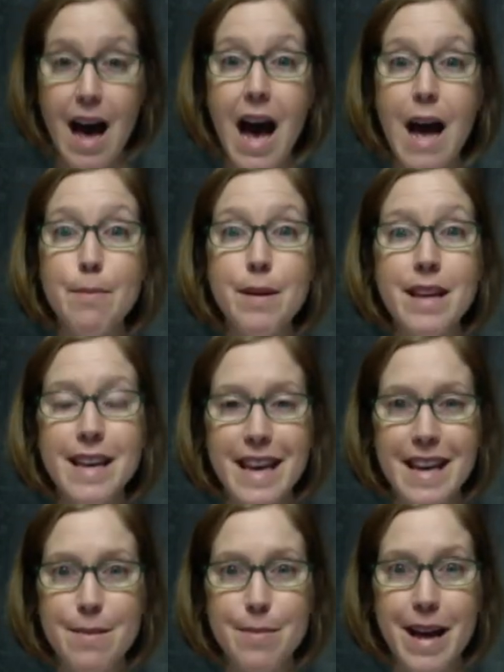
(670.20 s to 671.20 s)
I
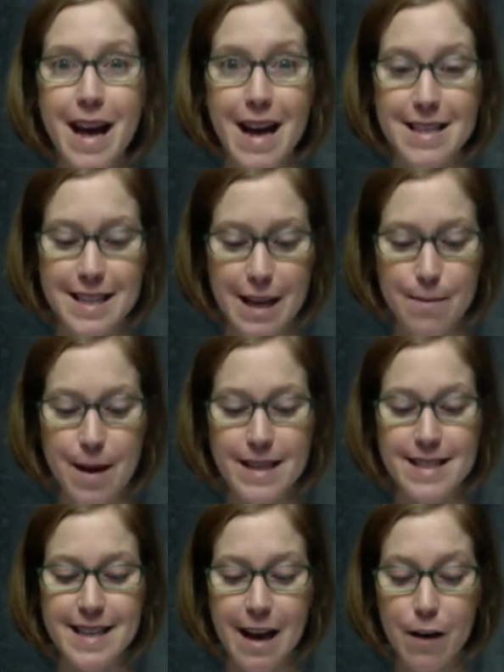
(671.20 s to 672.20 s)
begin by asking
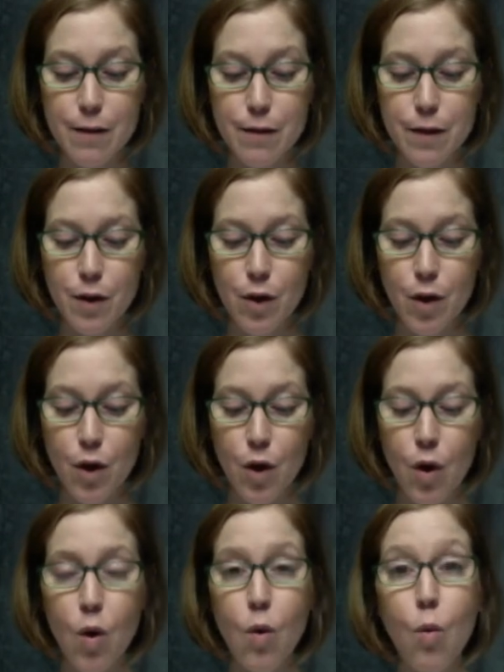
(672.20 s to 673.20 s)
myself,
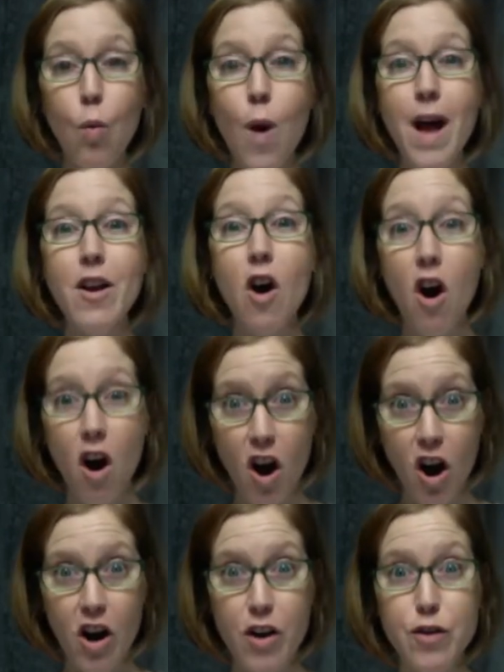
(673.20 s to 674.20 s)
what
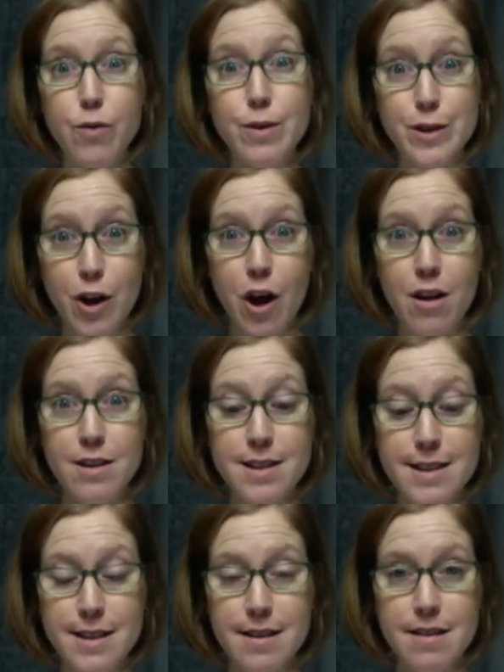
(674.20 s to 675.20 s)
are the
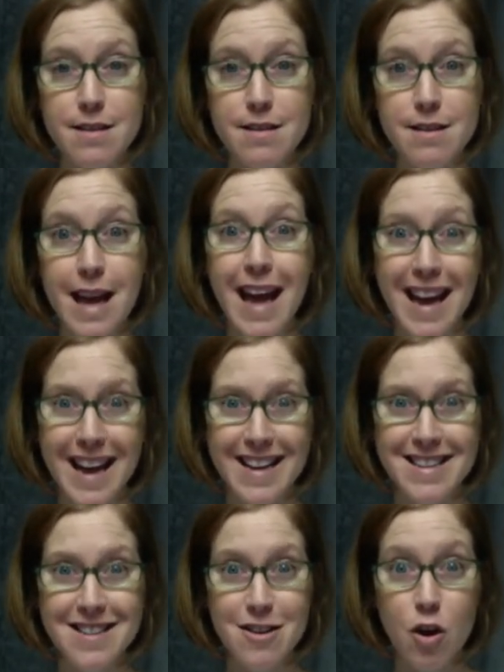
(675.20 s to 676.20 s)
results,
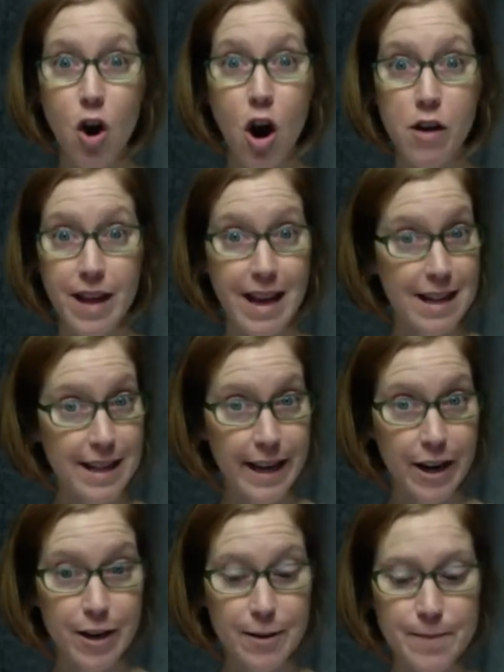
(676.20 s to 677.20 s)
and are they
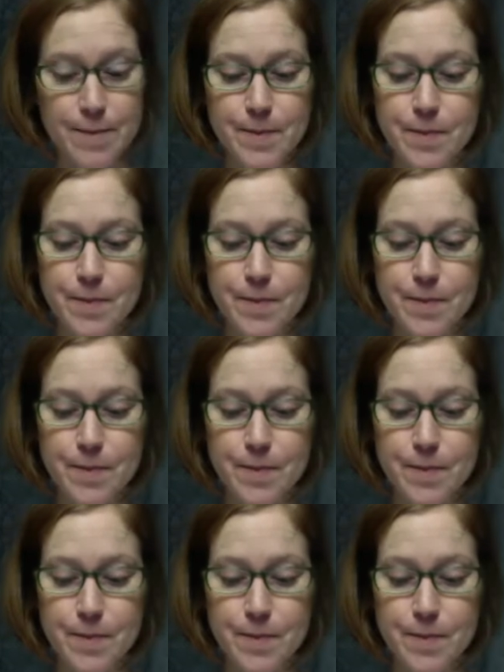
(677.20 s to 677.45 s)
clear?